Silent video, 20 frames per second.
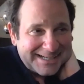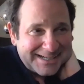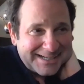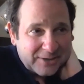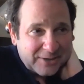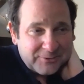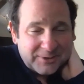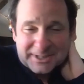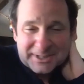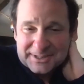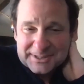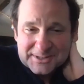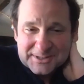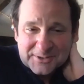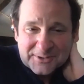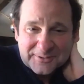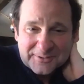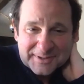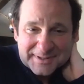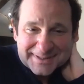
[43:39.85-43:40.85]
want you to
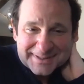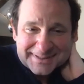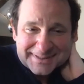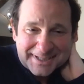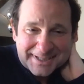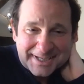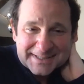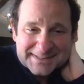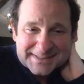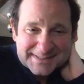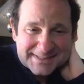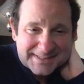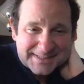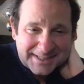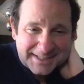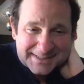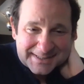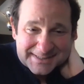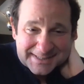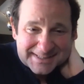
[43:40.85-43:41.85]
do it within the next
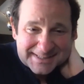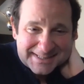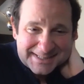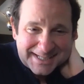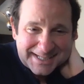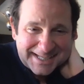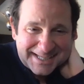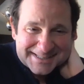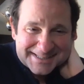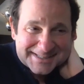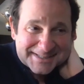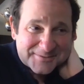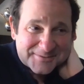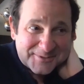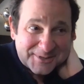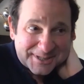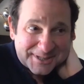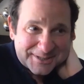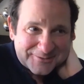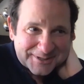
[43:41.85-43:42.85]
60 days. It's
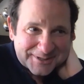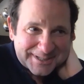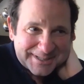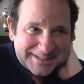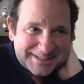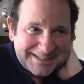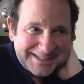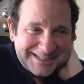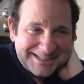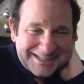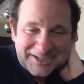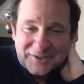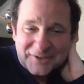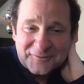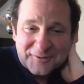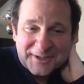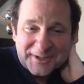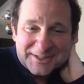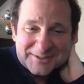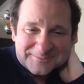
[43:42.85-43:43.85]
really, really a
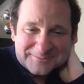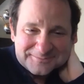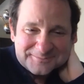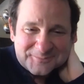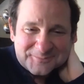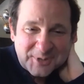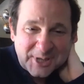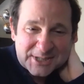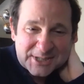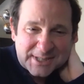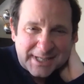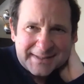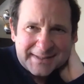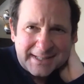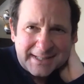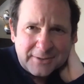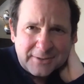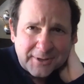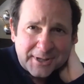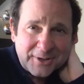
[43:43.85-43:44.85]
fun project. I
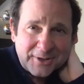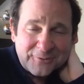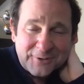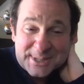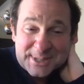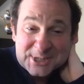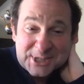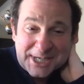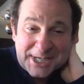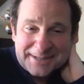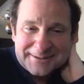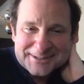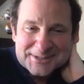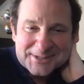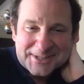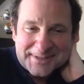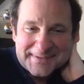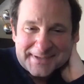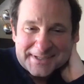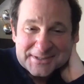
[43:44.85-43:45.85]
think we're going to run a
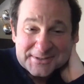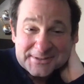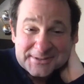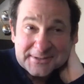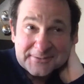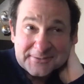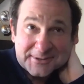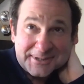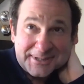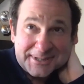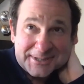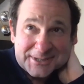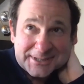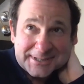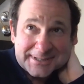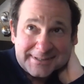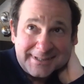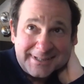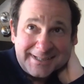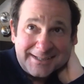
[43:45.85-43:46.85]
challenge on that too, that we're
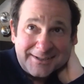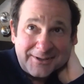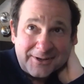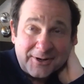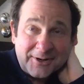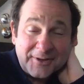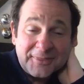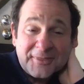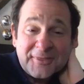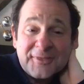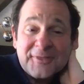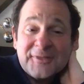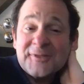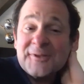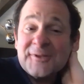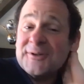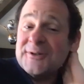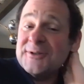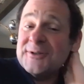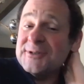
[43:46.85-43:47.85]
launching on
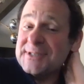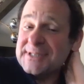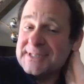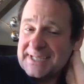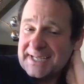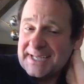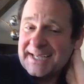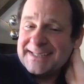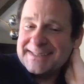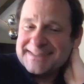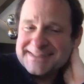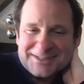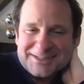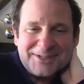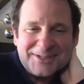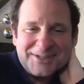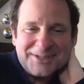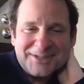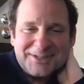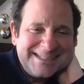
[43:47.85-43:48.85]
Thursday.
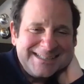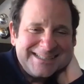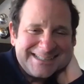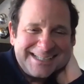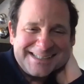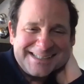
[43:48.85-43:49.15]
So it's